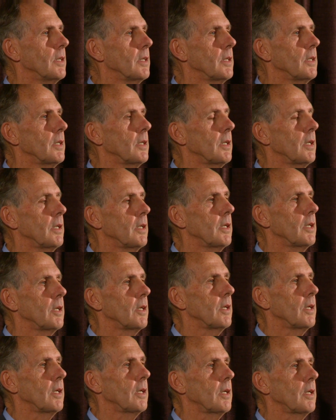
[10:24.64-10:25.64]

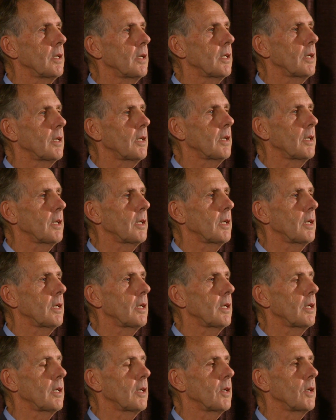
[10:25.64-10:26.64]

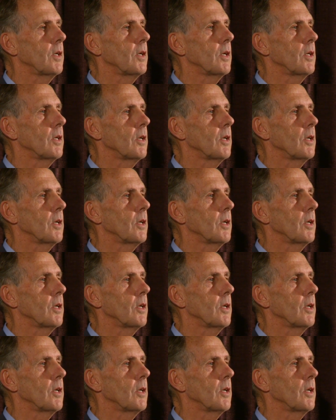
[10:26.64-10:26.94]
[no speech]